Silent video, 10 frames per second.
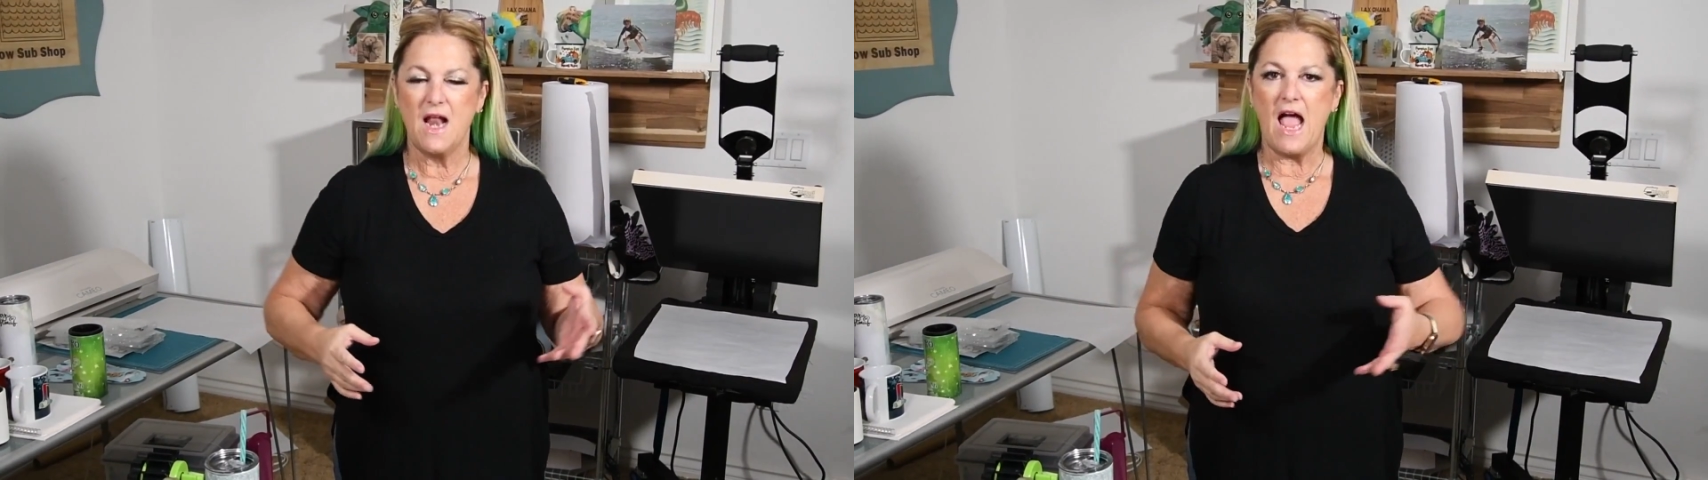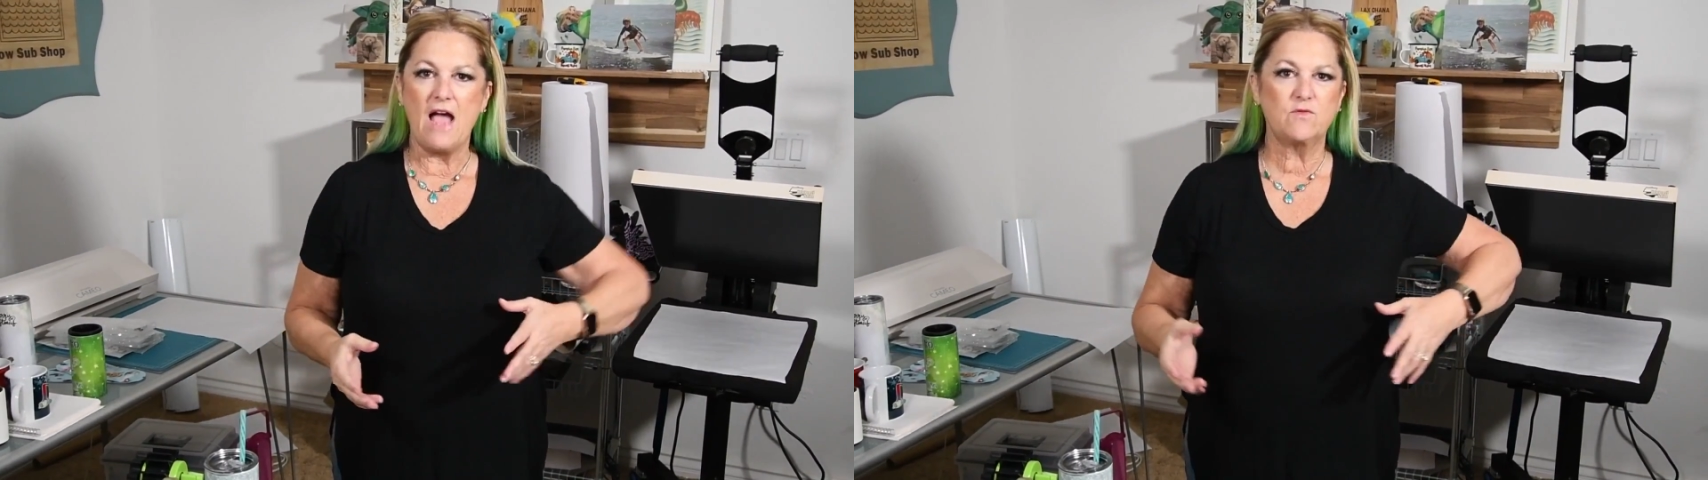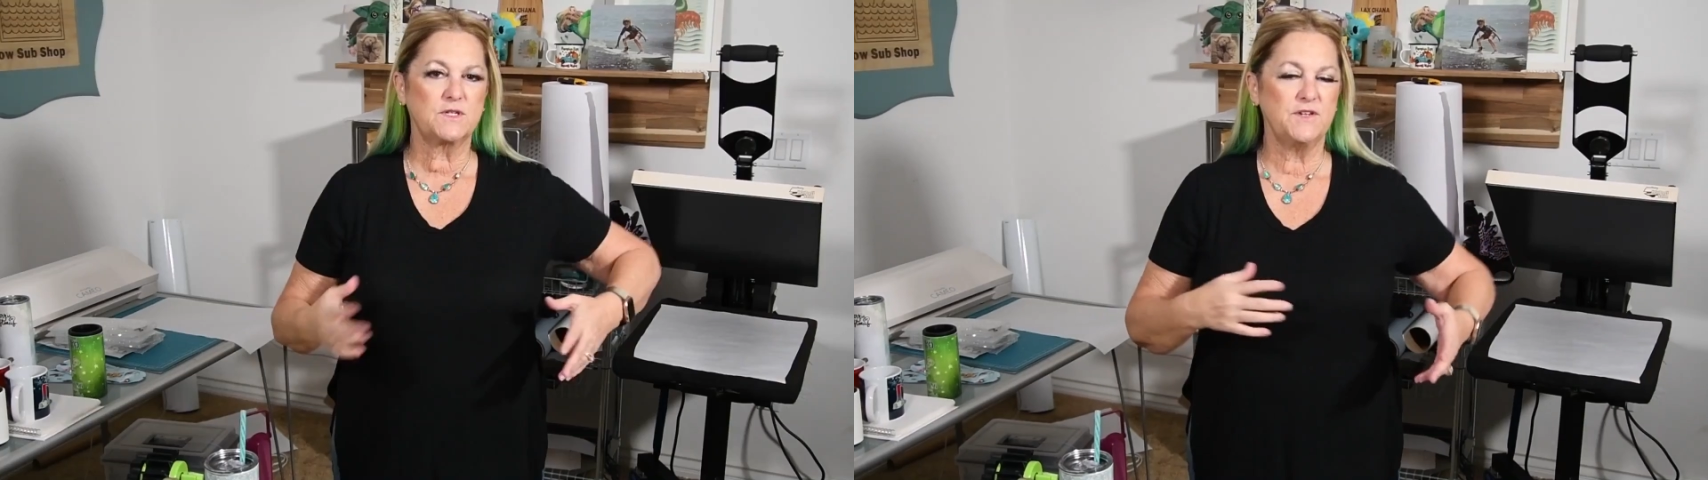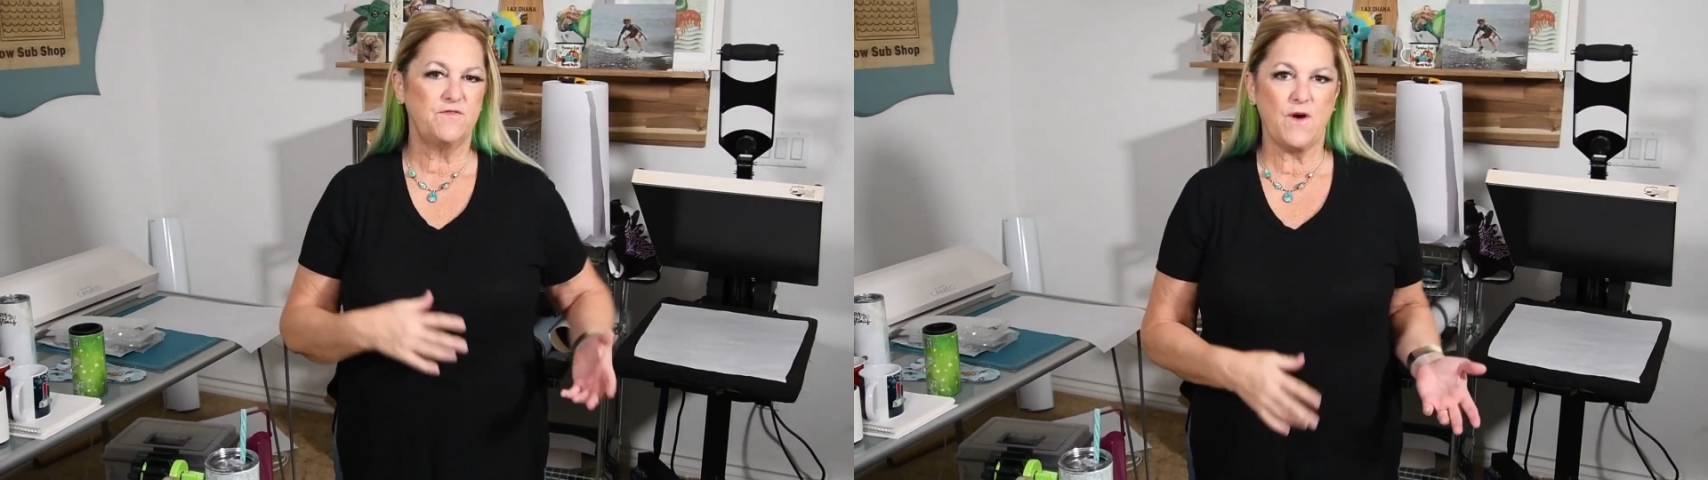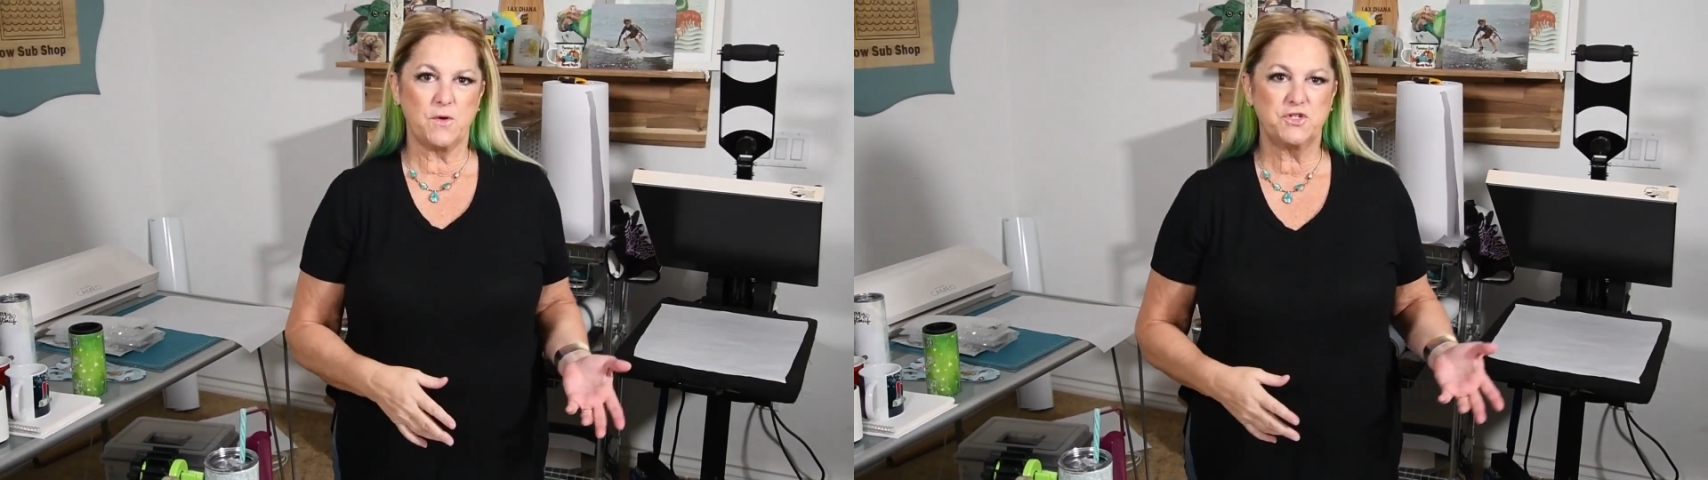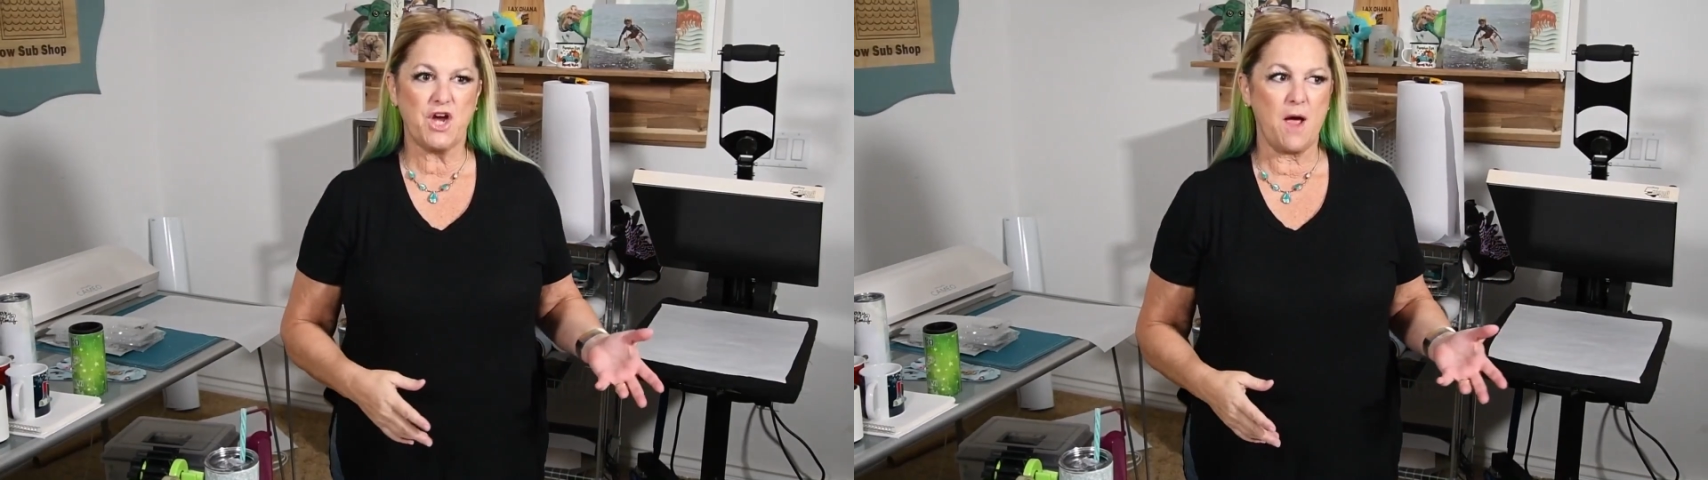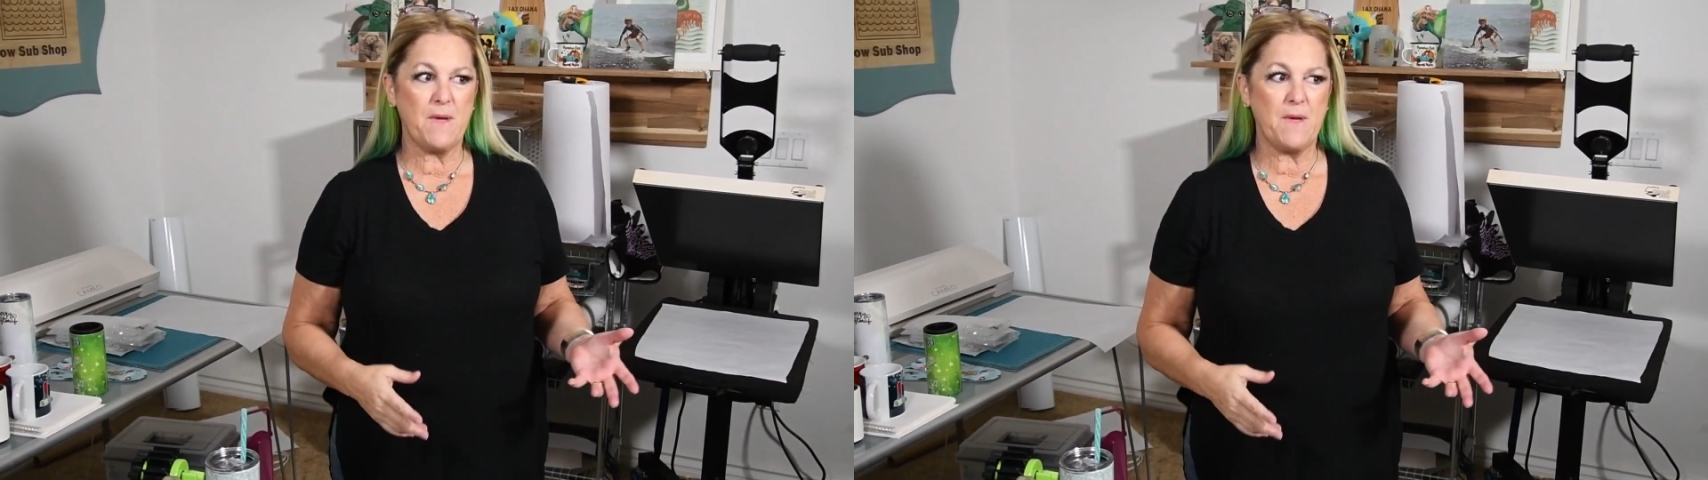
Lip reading: I've worked in Photoshop.